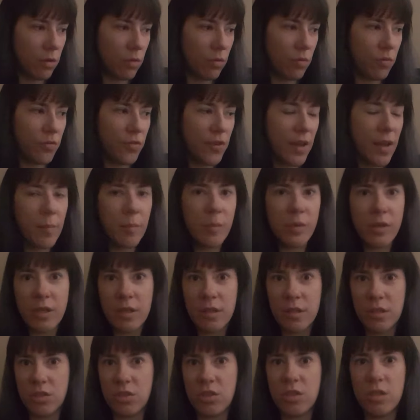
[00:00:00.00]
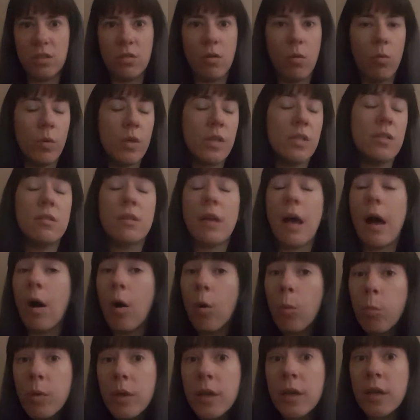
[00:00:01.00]
family that she's always
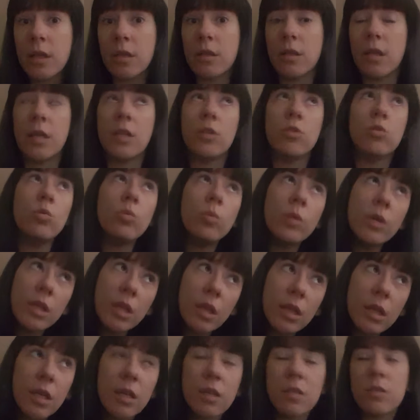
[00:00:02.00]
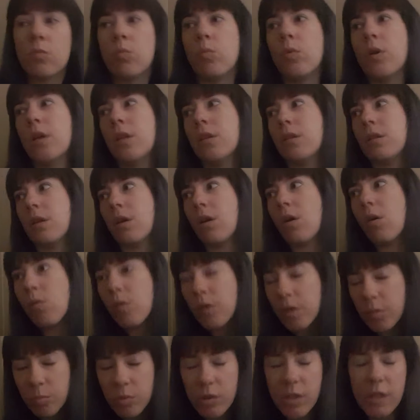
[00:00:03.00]
helping and like doing things with and
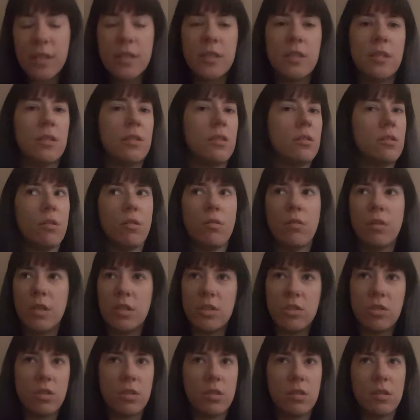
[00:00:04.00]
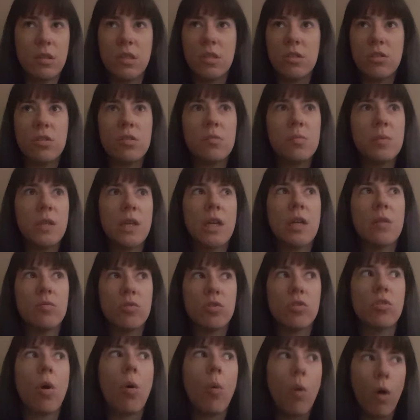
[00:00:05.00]
going places. So it just became
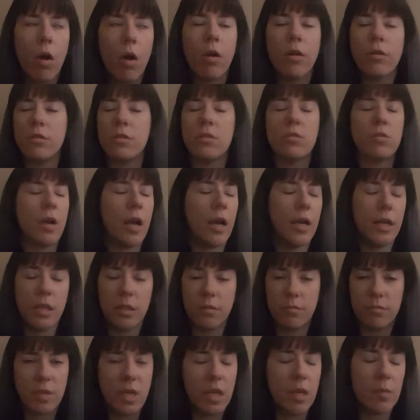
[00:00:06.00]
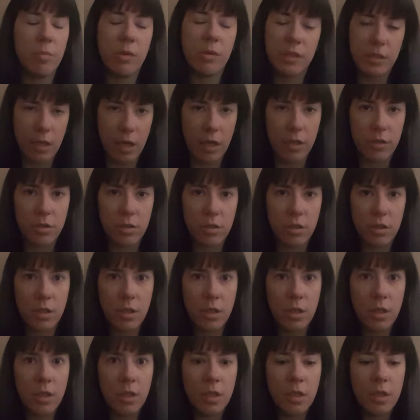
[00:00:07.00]
so hard to try to keep in touch.
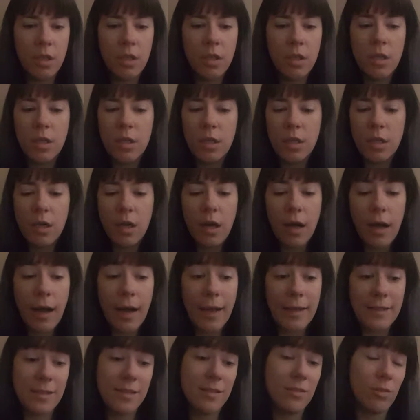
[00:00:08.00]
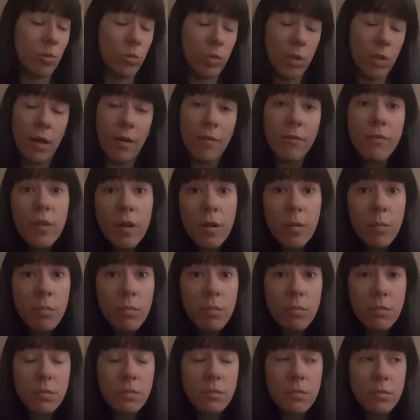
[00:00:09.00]
I still love
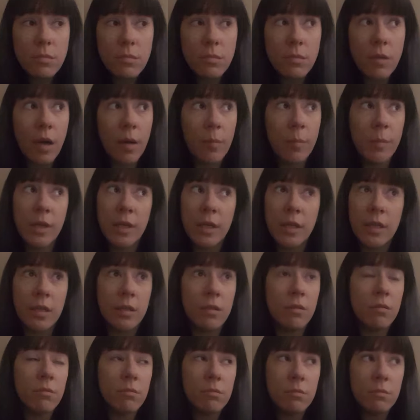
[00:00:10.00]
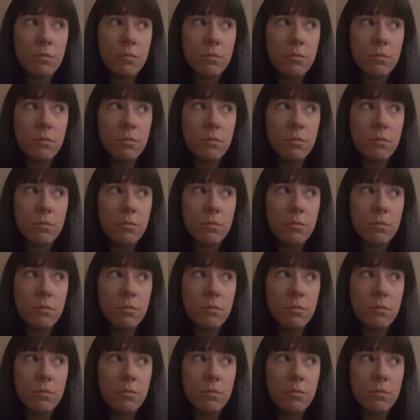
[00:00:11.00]
them. I mean,